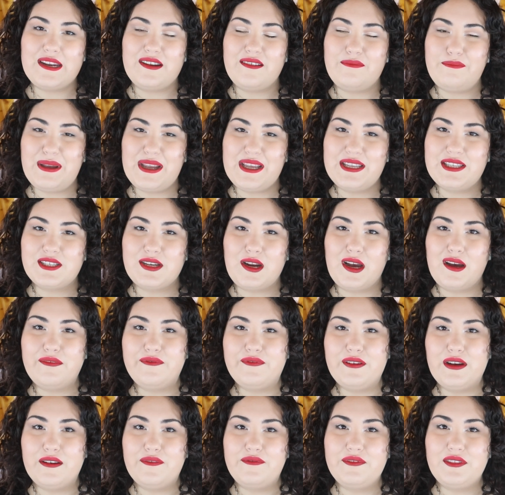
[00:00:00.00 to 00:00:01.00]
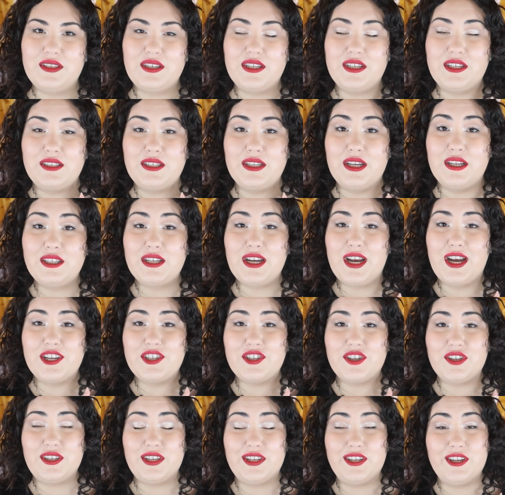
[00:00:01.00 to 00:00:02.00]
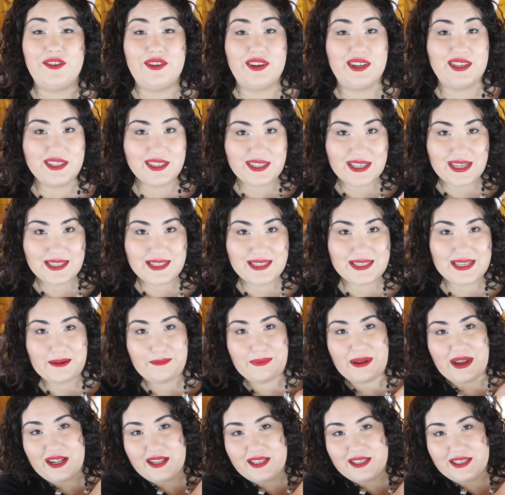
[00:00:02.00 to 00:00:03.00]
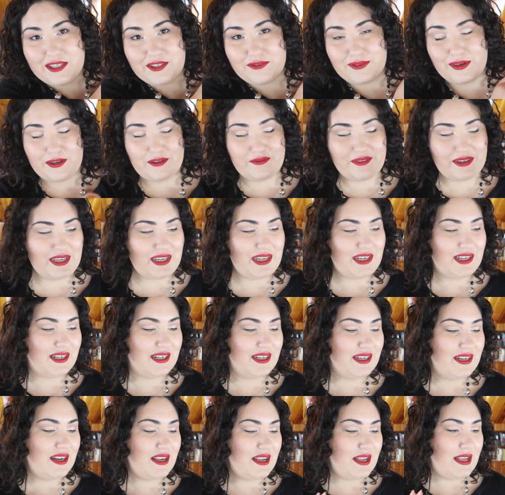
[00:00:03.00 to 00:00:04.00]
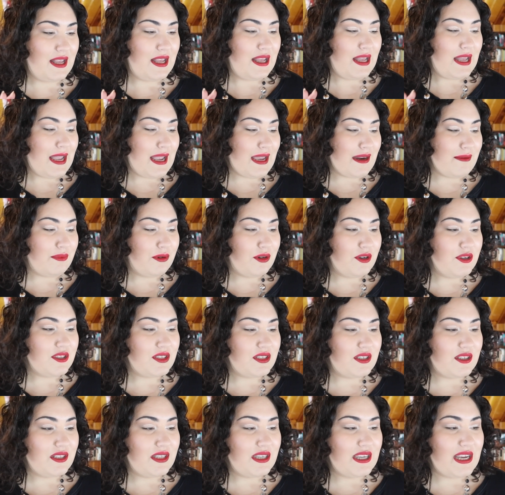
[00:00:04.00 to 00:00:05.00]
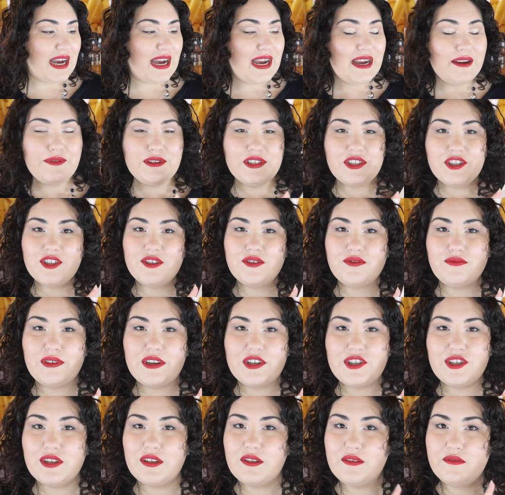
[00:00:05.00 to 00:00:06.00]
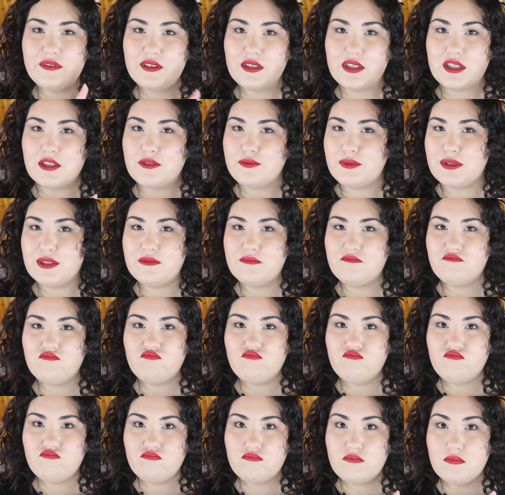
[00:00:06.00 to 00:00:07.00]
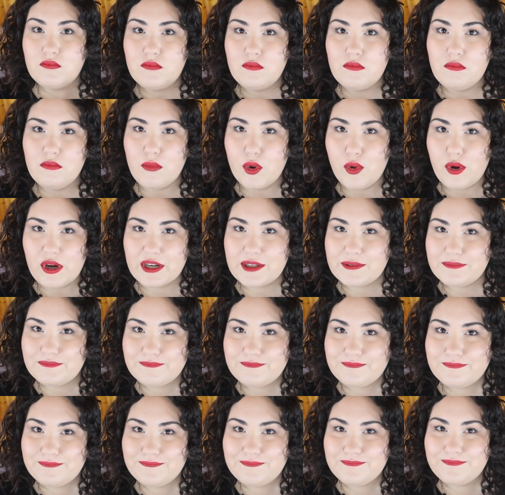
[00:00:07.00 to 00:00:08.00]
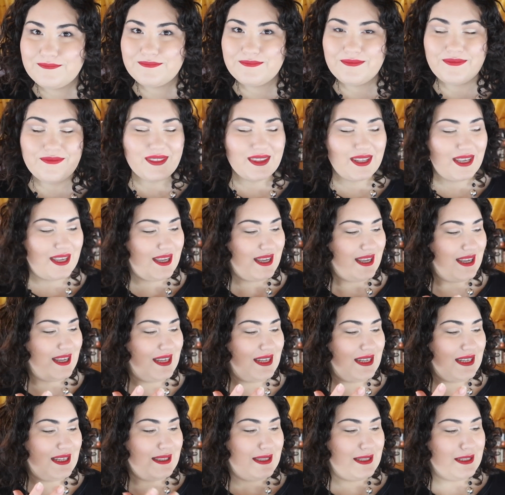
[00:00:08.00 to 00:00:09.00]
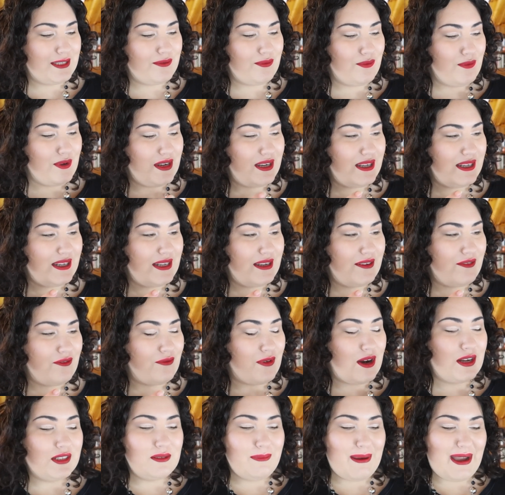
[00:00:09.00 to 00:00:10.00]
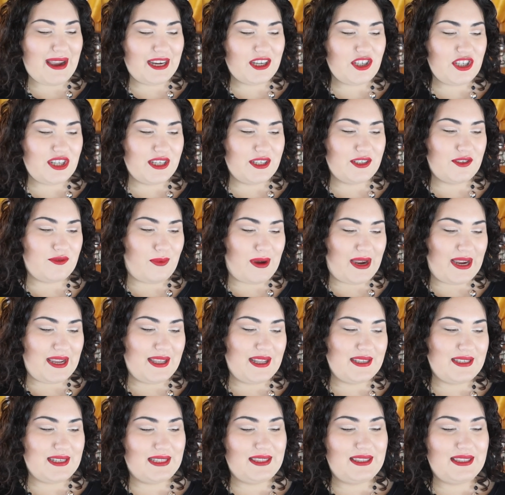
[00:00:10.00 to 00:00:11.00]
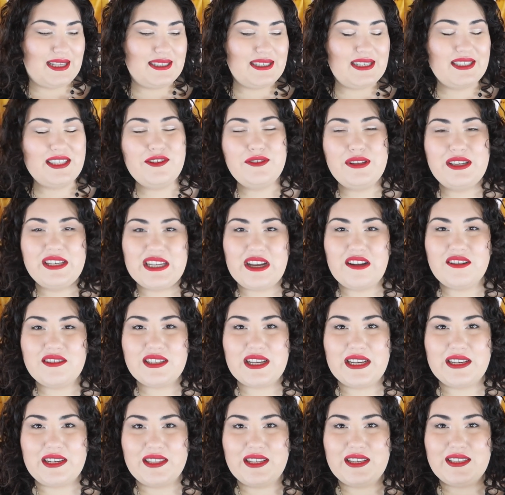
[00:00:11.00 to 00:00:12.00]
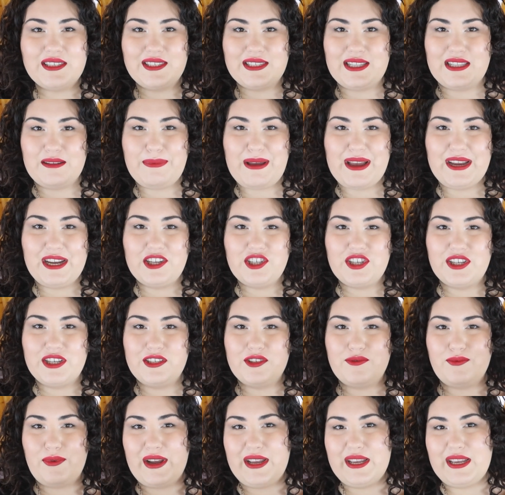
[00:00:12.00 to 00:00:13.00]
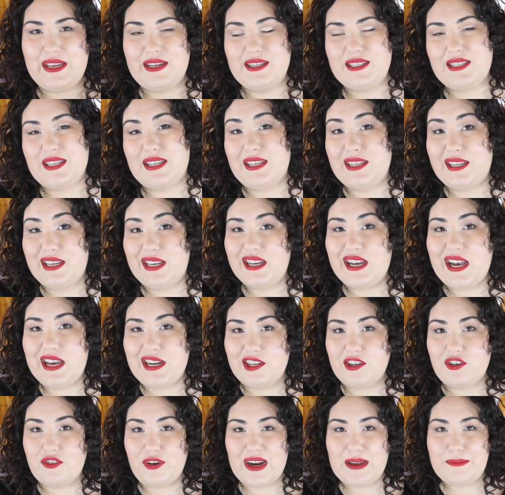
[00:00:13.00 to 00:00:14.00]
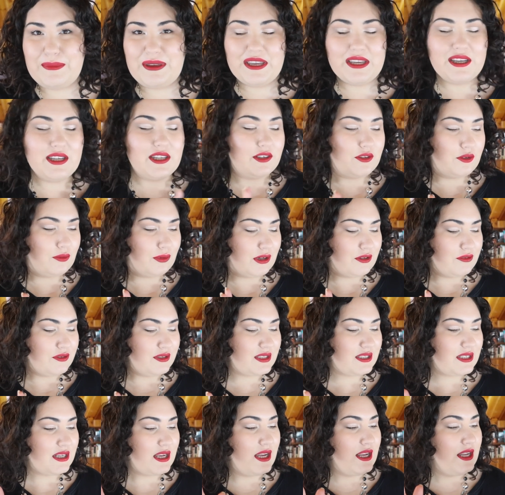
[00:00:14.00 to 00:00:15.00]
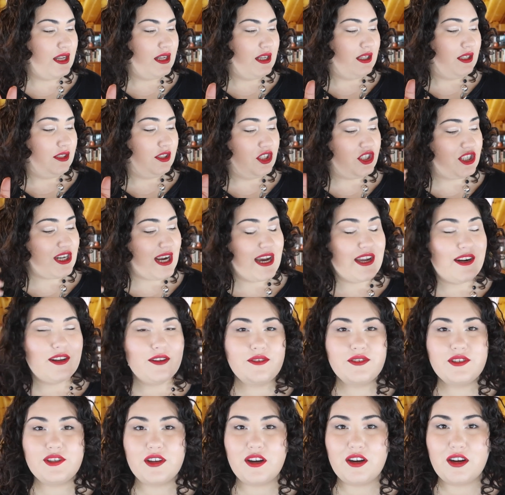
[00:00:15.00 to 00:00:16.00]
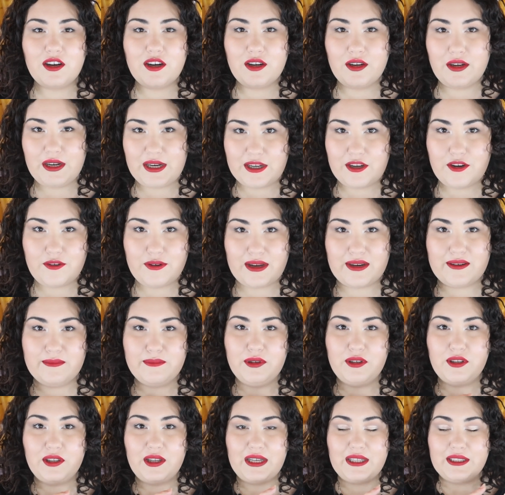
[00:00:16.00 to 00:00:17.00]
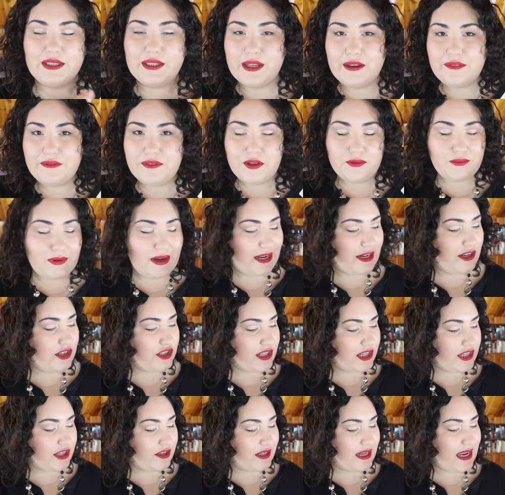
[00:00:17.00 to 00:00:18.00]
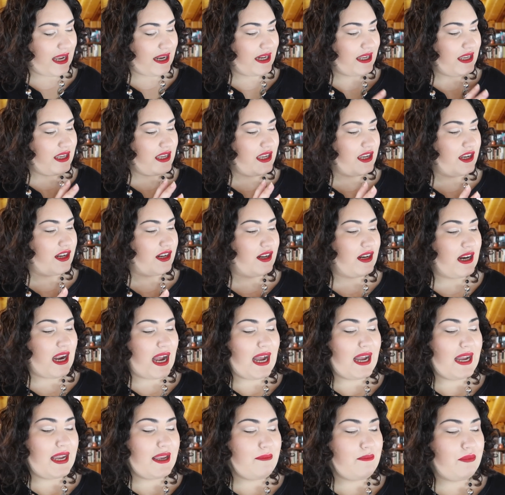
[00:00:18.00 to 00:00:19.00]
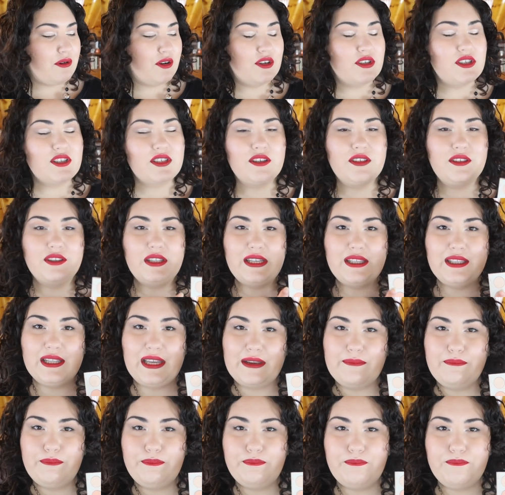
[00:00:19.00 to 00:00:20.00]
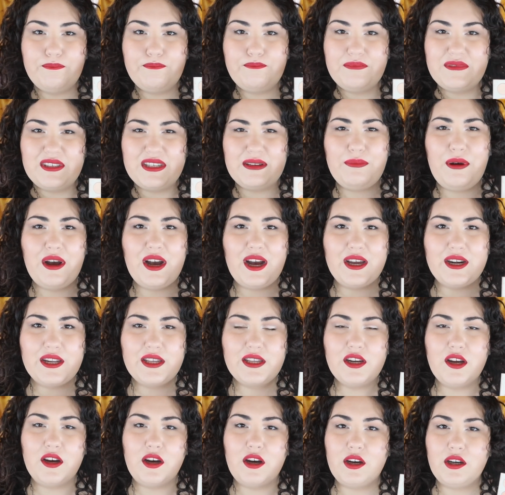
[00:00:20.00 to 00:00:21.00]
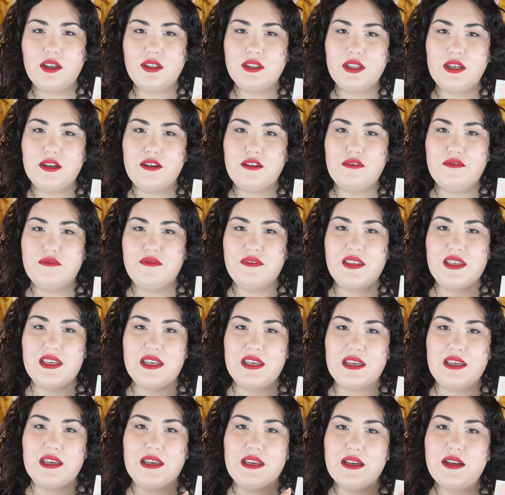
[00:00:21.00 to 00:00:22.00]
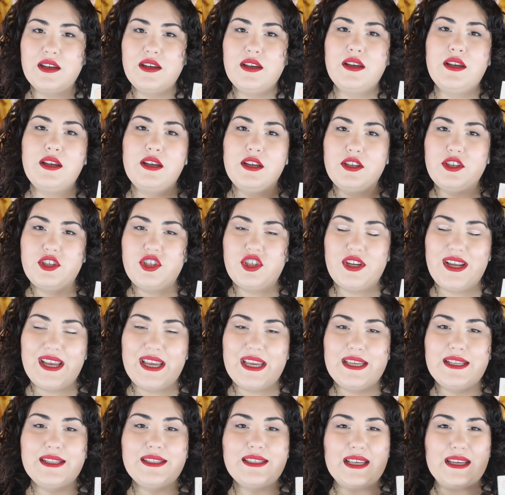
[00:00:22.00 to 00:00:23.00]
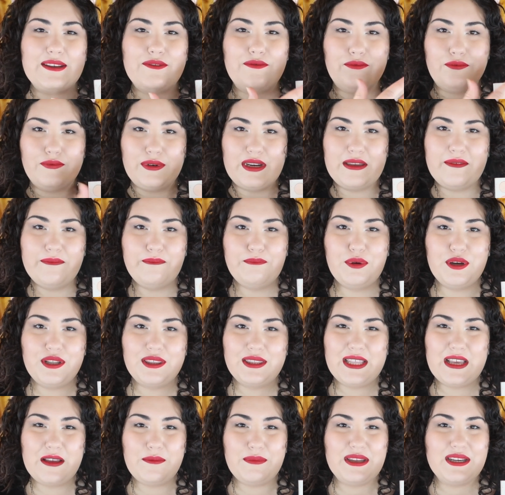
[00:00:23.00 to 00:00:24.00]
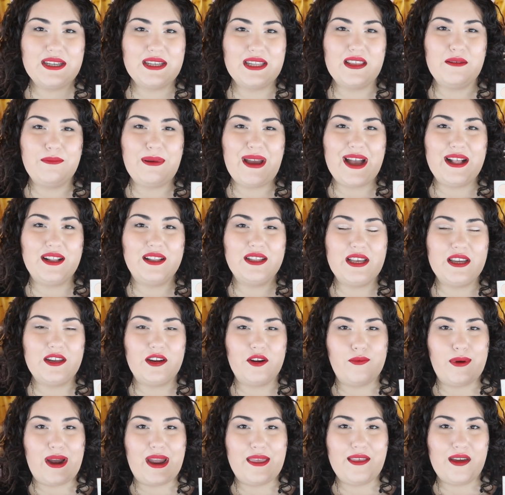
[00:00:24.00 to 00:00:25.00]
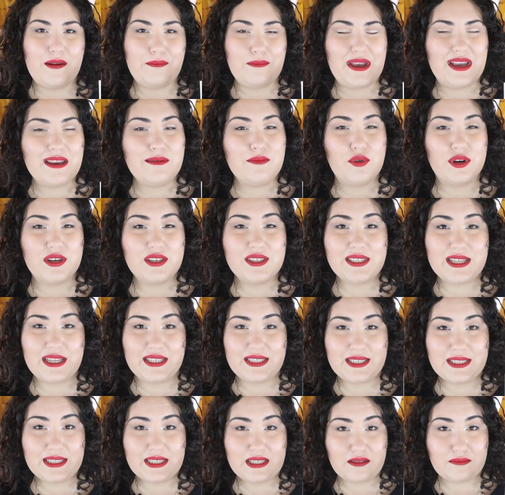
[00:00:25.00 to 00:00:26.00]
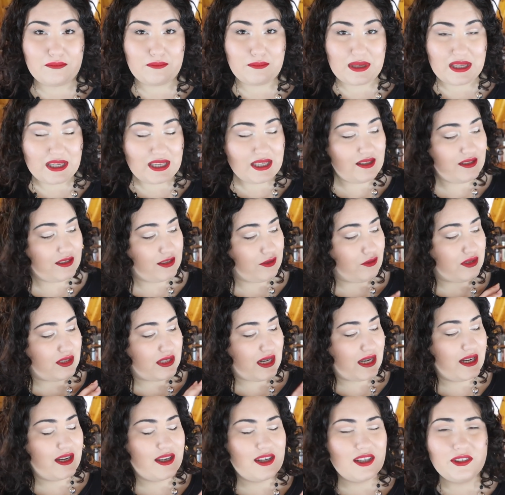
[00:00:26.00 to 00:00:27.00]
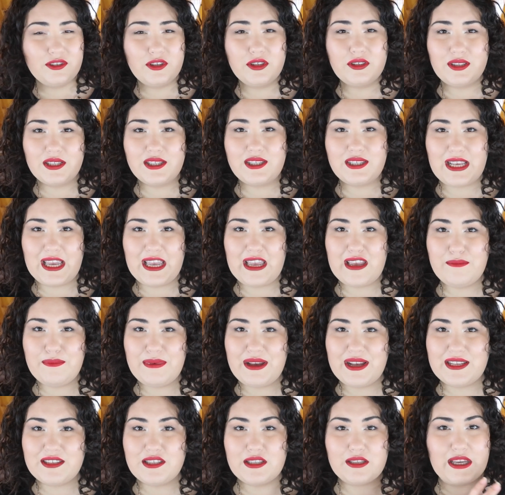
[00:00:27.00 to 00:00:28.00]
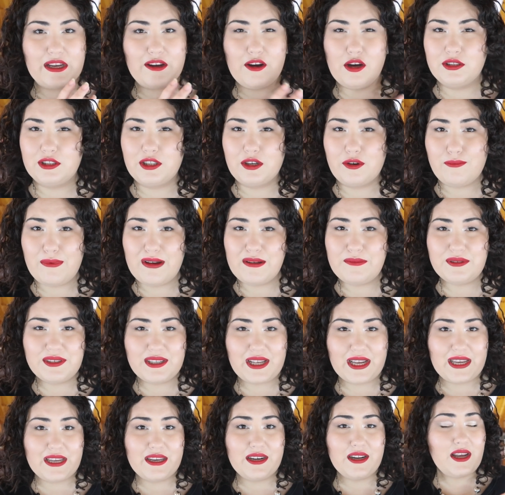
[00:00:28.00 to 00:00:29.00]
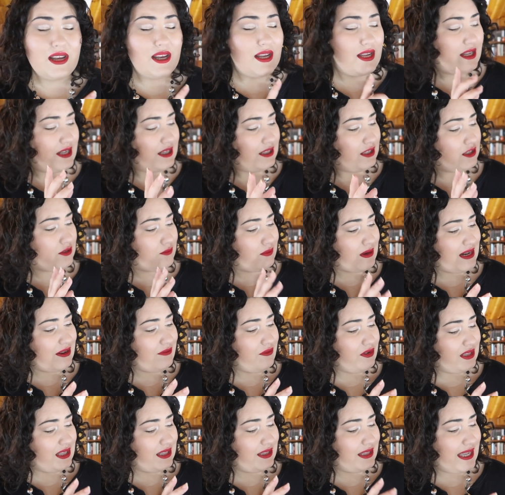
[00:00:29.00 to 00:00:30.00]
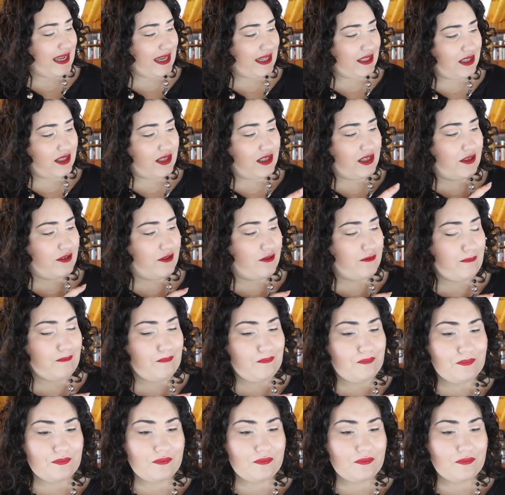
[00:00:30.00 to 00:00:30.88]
kind of based off of, the Natasha Denona Sunset palette. It's right over here, and personally I was just reaching for this one more. This one, while the packaging is white, I was like, that's like the only downside to this, is that the packaging is white and it's gonna get kind of grimy and gross. The shadows are incredible. I love the range that you're getting here. I personally like depotted all of the shades and re-put them into the palette in a way that made more sense to me, so it's not gonna look the same as like on their website, because what I really like to do